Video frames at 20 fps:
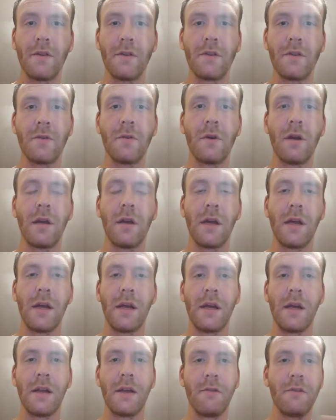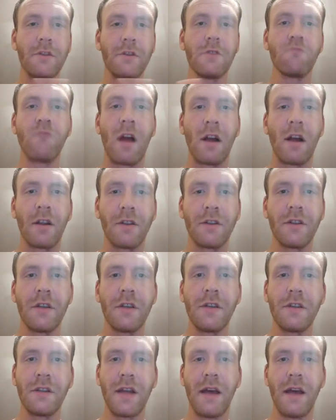So there is a rank
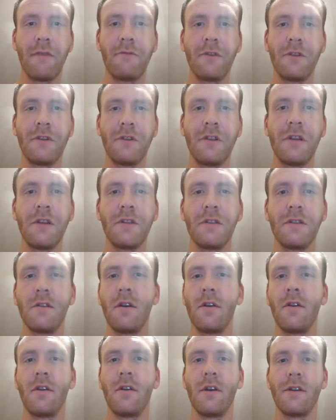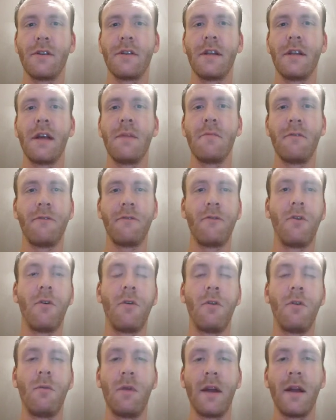season every season on Lost Light
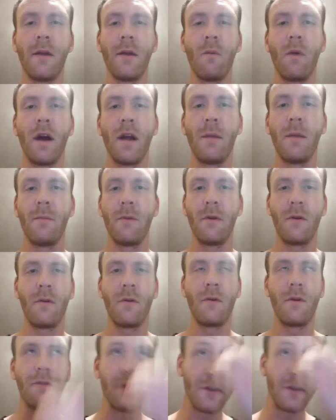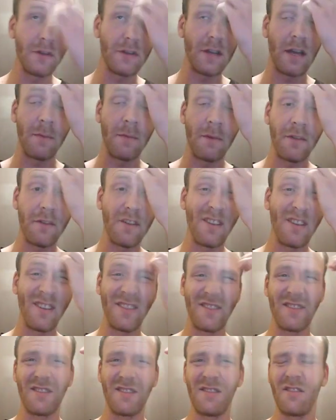before we get a wipe, or this time I think
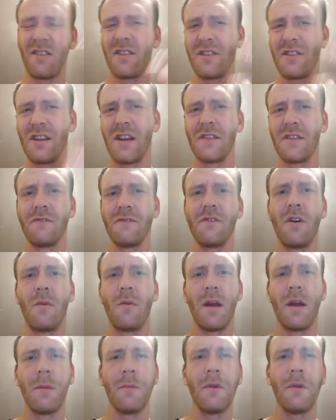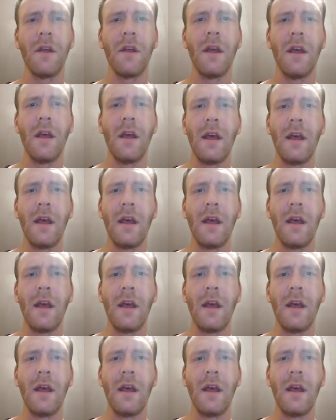it's got a chance of not wiping,